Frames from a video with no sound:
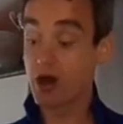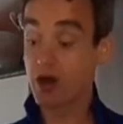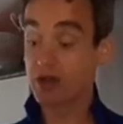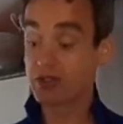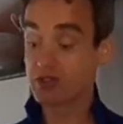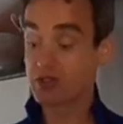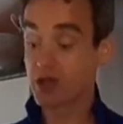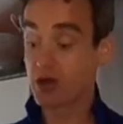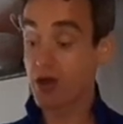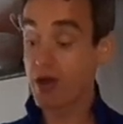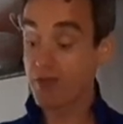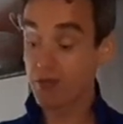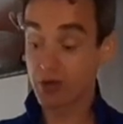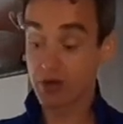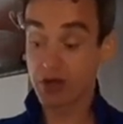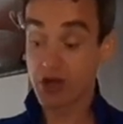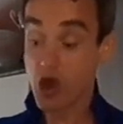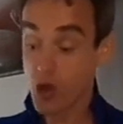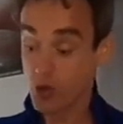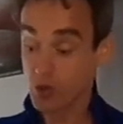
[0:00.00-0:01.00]
so everyone
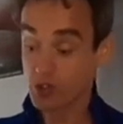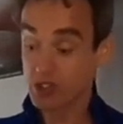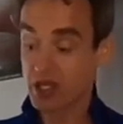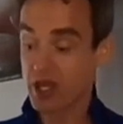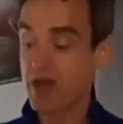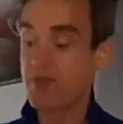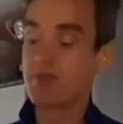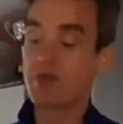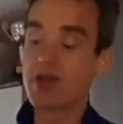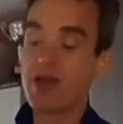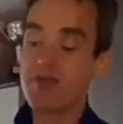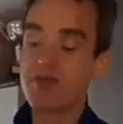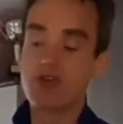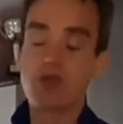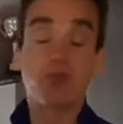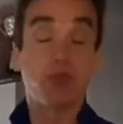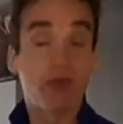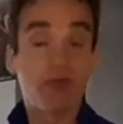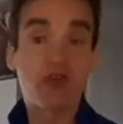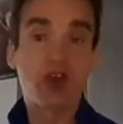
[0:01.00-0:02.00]
knows. If you're a
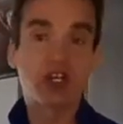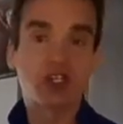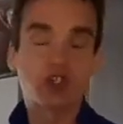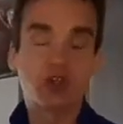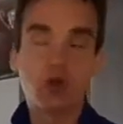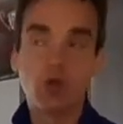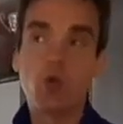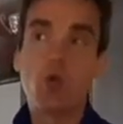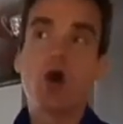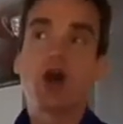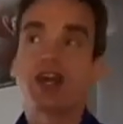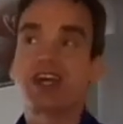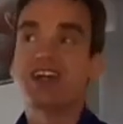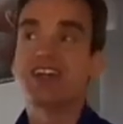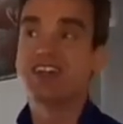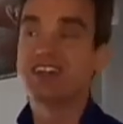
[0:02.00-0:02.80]
professional working in